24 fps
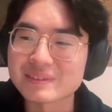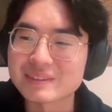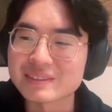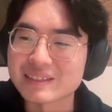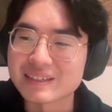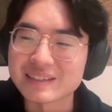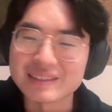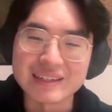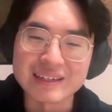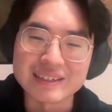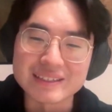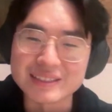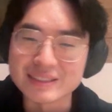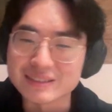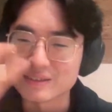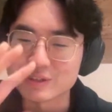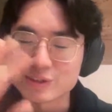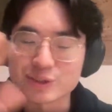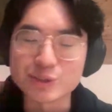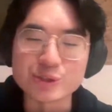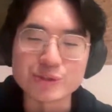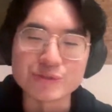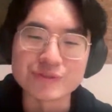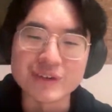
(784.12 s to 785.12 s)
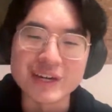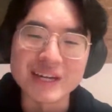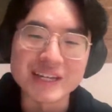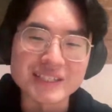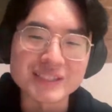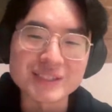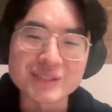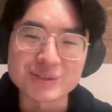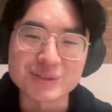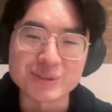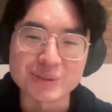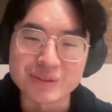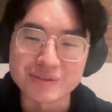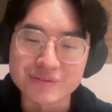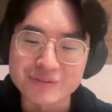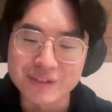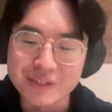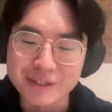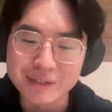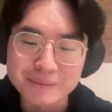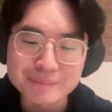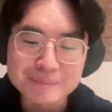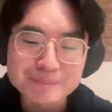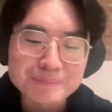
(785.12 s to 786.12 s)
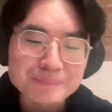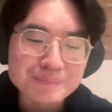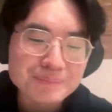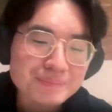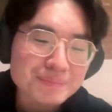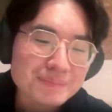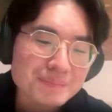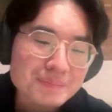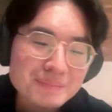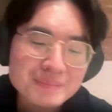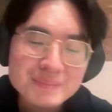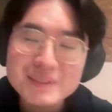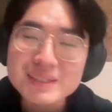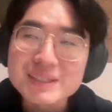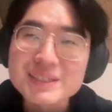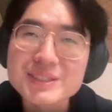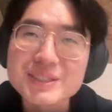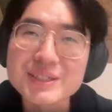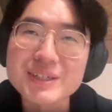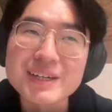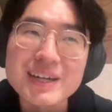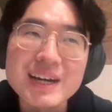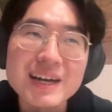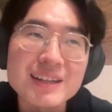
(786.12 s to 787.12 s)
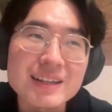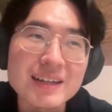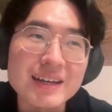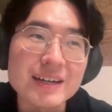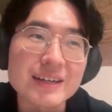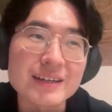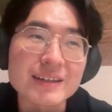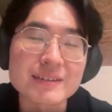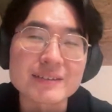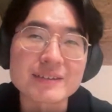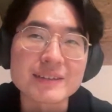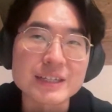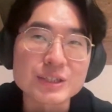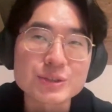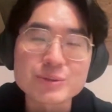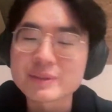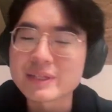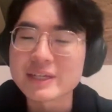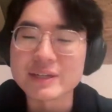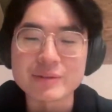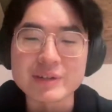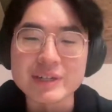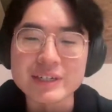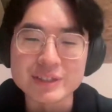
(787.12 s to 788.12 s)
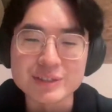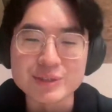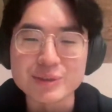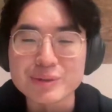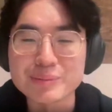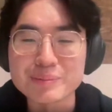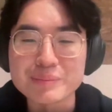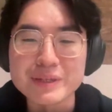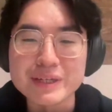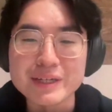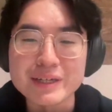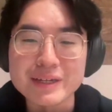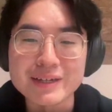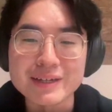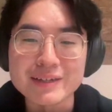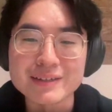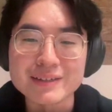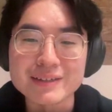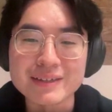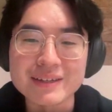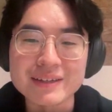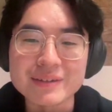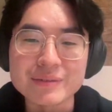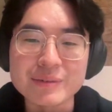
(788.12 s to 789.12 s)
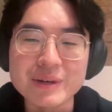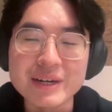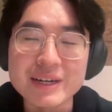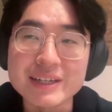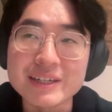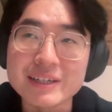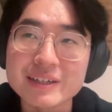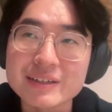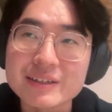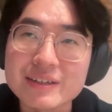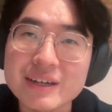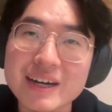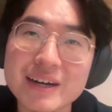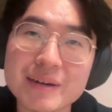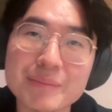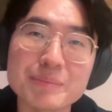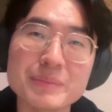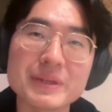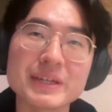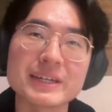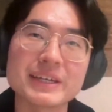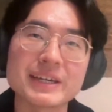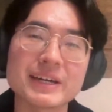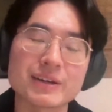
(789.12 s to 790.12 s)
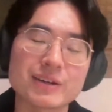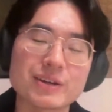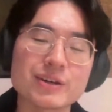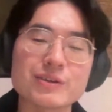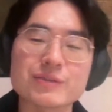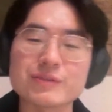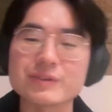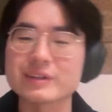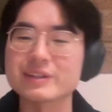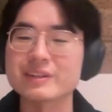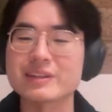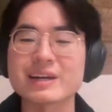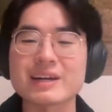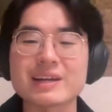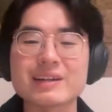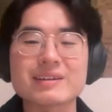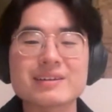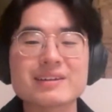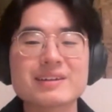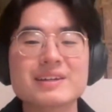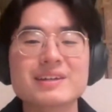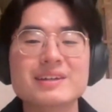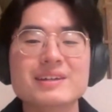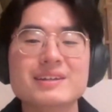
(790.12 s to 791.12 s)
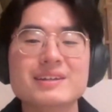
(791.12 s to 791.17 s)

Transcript: like the two-faced sort of thing. So like that's what they really taught me, and it really helped me get over that